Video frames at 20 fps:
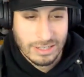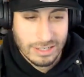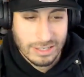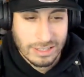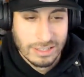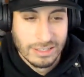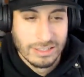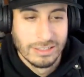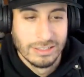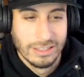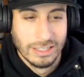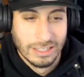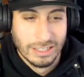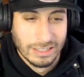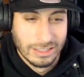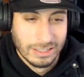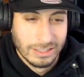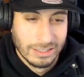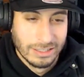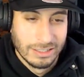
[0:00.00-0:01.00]

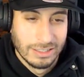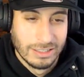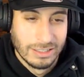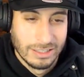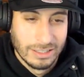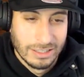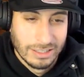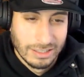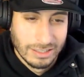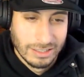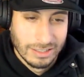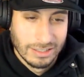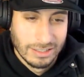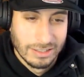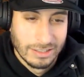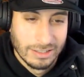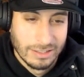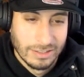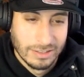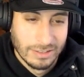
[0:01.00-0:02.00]

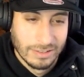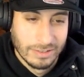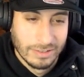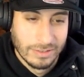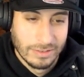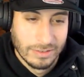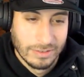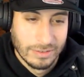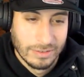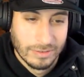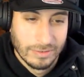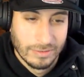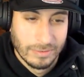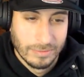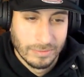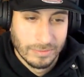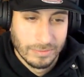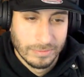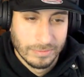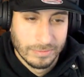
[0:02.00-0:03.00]

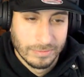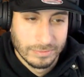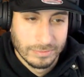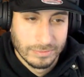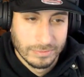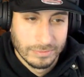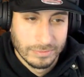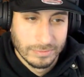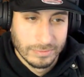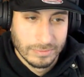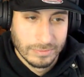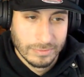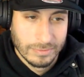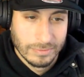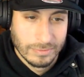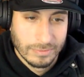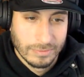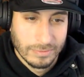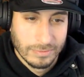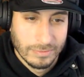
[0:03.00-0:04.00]

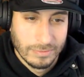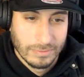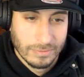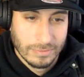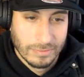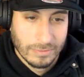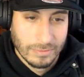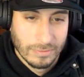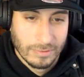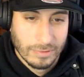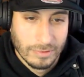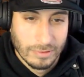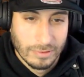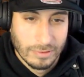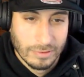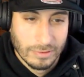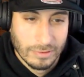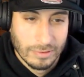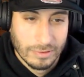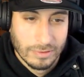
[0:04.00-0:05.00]

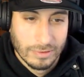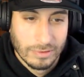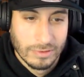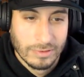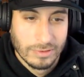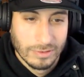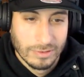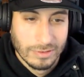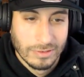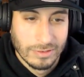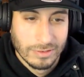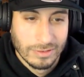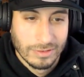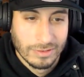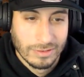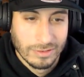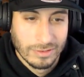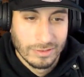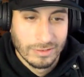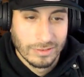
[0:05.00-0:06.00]

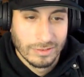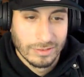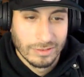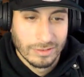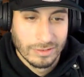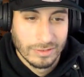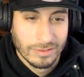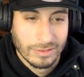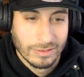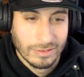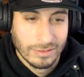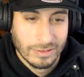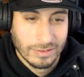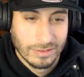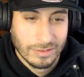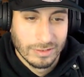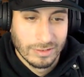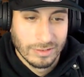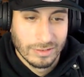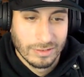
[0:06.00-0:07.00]

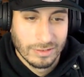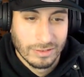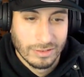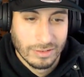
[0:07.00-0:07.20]
This person isn't speaking.